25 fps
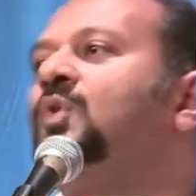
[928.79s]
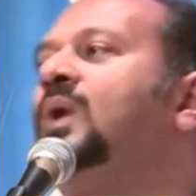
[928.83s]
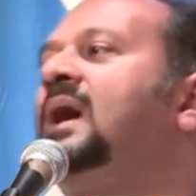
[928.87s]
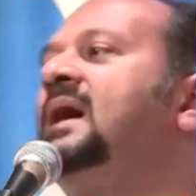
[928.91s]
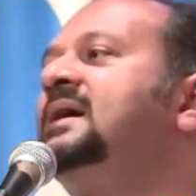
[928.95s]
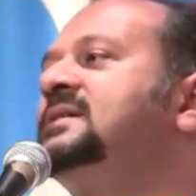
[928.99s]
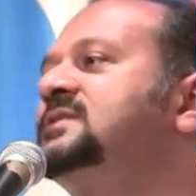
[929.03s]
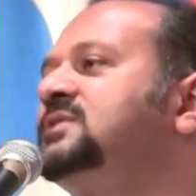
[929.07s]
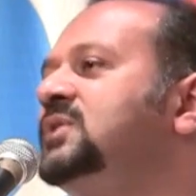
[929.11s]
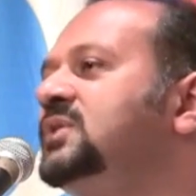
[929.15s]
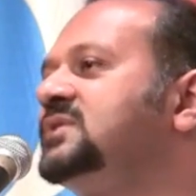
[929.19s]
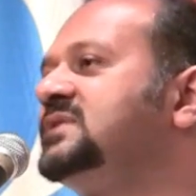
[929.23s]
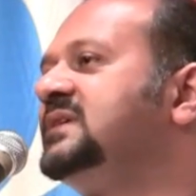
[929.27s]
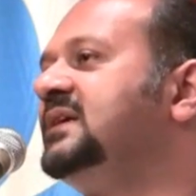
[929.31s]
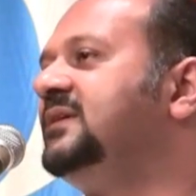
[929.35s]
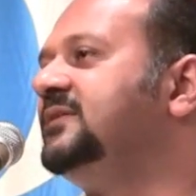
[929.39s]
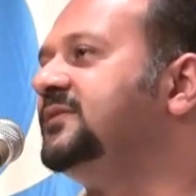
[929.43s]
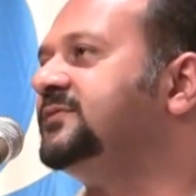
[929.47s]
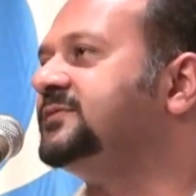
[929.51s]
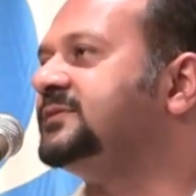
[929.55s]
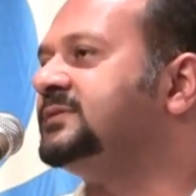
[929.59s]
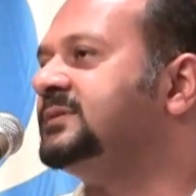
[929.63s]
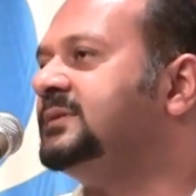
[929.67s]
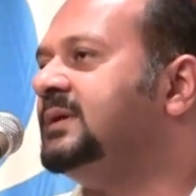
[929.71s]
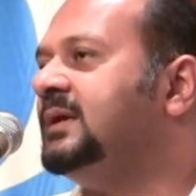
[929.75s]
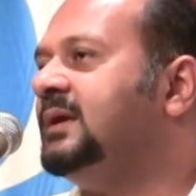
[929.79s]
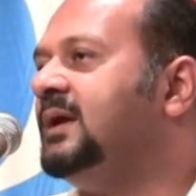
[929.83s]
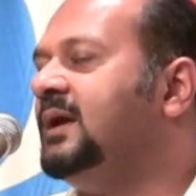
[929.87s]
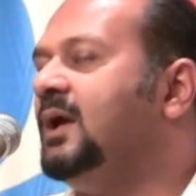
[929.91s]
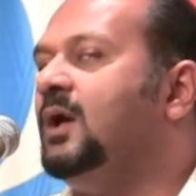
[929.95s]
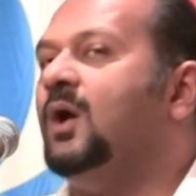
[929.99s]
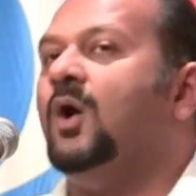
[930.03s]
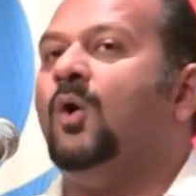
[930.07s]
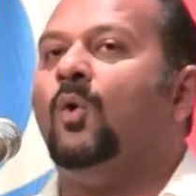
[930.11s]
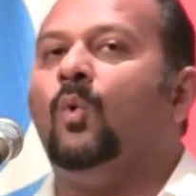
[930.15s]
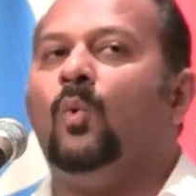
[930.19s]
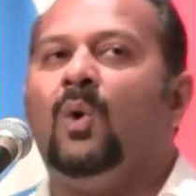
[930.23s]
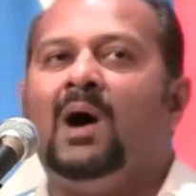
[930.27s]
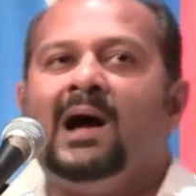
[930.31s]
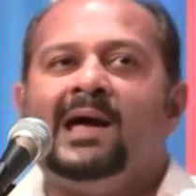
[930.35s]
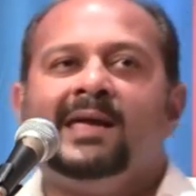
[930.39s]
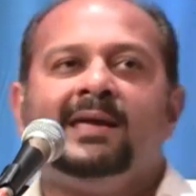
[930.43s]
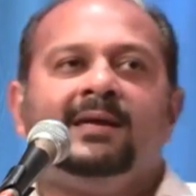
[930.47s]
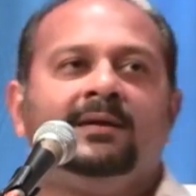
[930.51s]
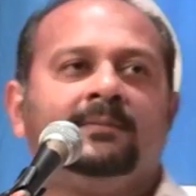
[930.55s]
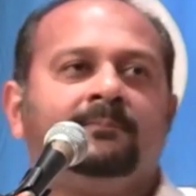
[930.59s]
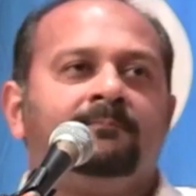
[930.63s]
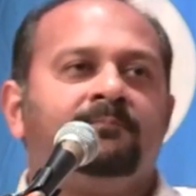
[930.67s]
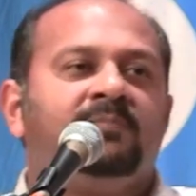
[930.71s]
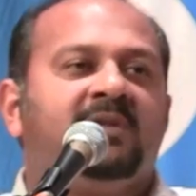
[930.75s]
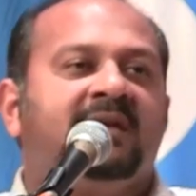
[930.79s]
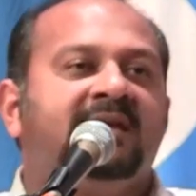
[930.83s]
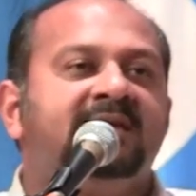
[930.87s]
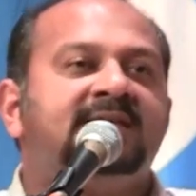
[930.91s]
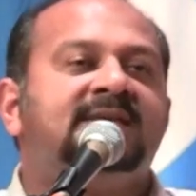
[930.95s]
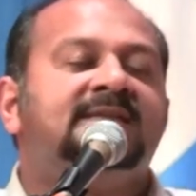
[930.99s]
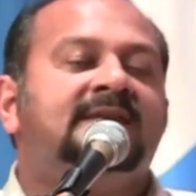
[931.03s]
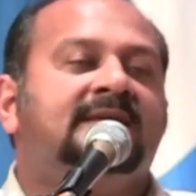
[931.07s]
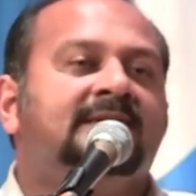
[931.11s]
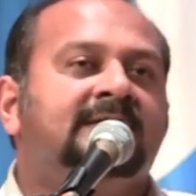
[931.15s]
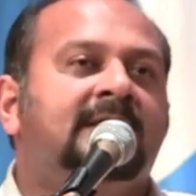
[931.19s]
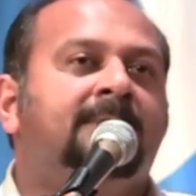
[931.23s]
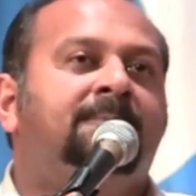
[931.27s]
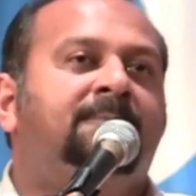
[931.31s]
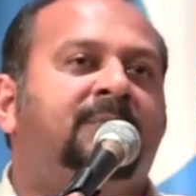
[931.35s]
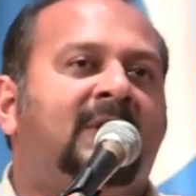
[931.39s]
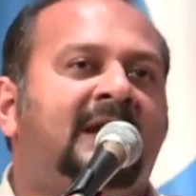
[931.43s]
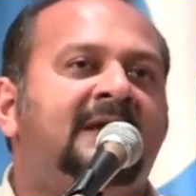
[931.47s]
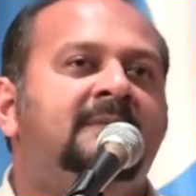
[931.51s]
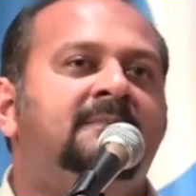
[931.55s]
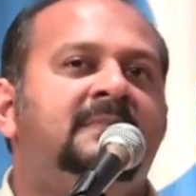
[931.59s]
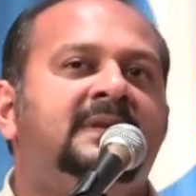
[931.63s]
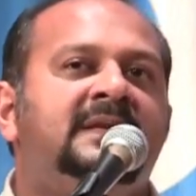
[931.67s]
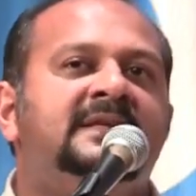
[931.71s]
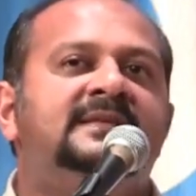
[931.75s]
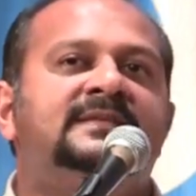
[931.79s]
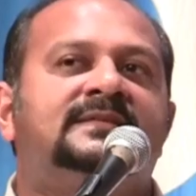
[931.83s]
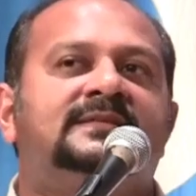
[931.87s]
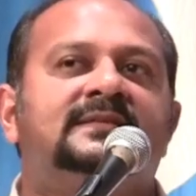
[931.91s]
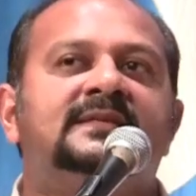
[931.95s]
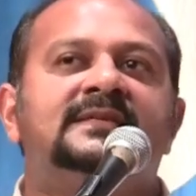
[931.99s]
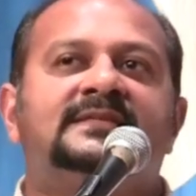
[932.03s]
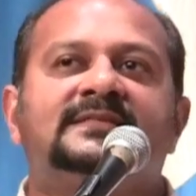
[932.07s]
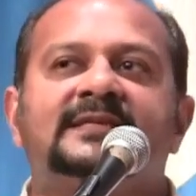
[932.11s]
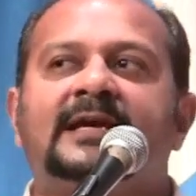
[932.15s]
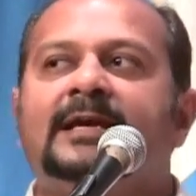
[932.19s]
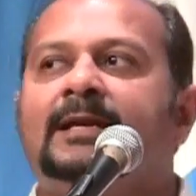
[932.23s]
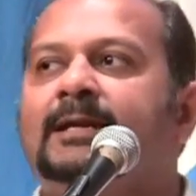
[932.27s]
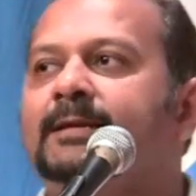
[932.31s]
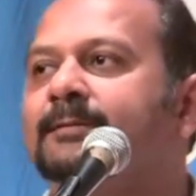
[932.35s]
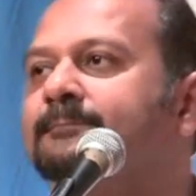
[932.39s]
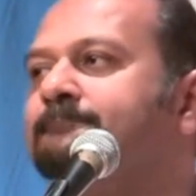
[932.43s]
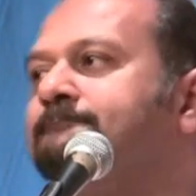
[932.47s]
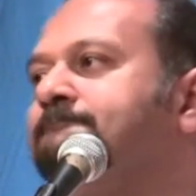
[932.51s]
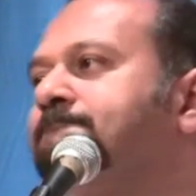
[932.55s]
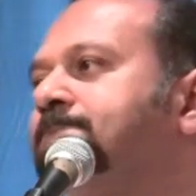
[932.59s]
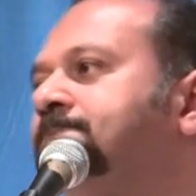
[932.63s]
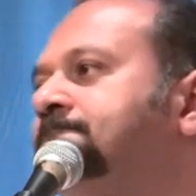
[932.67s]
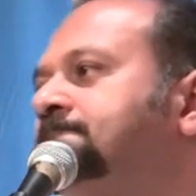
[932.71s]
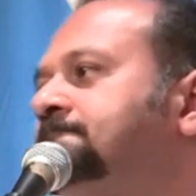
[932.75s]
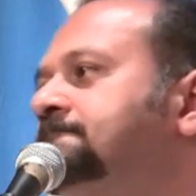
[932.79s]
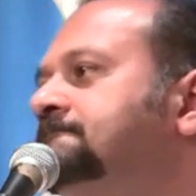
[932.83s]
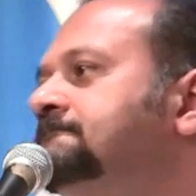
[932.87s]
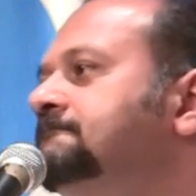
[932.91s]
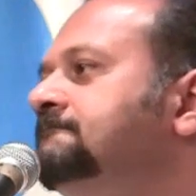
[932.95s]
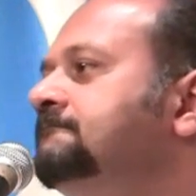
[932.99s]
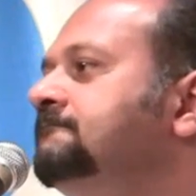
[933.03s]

You ask yourself, why is the Prime Minister silent?